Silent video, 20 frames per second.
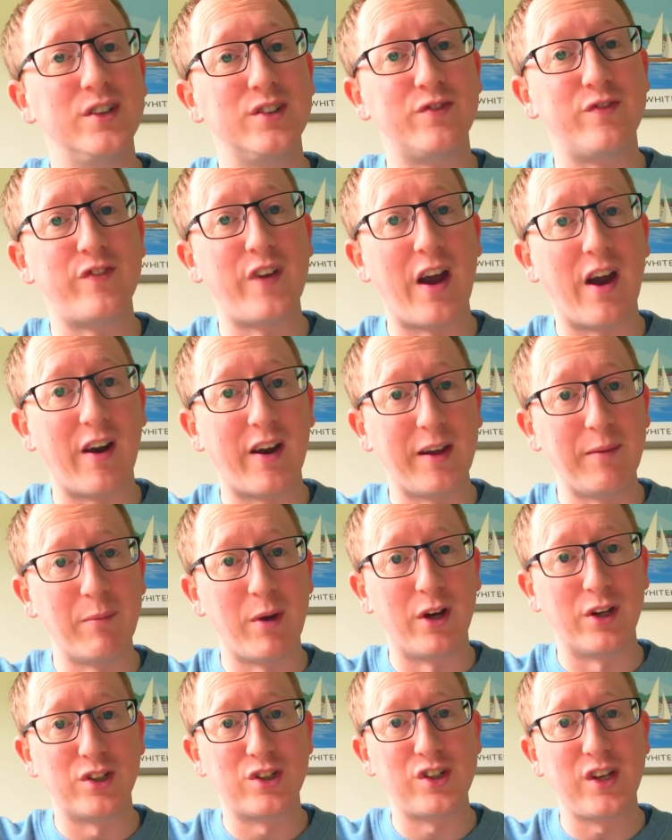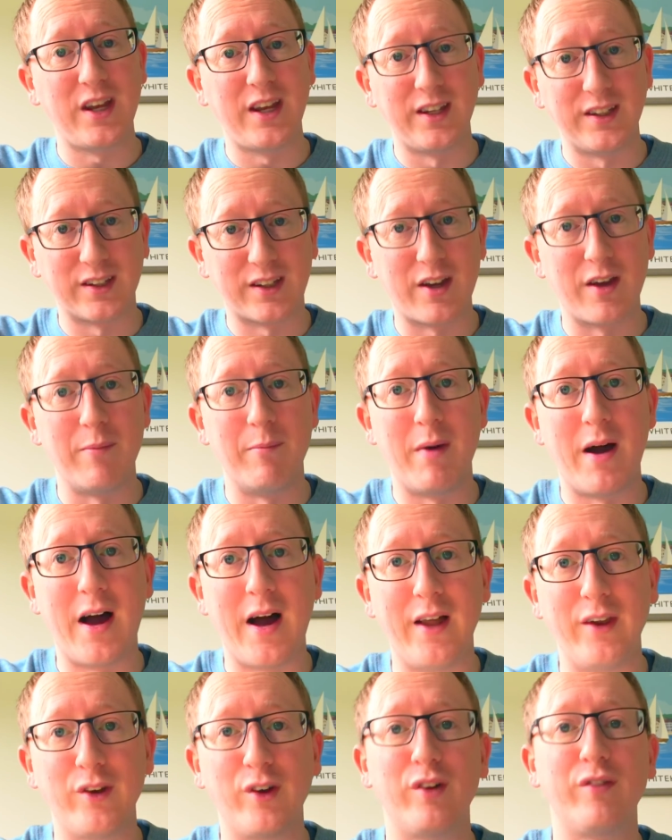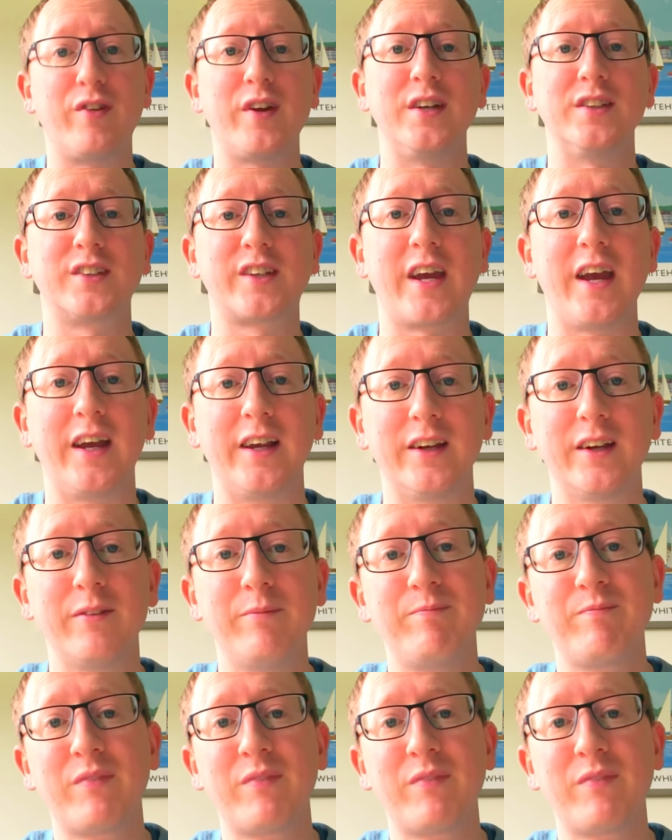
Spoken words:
very much in command of his kingdom.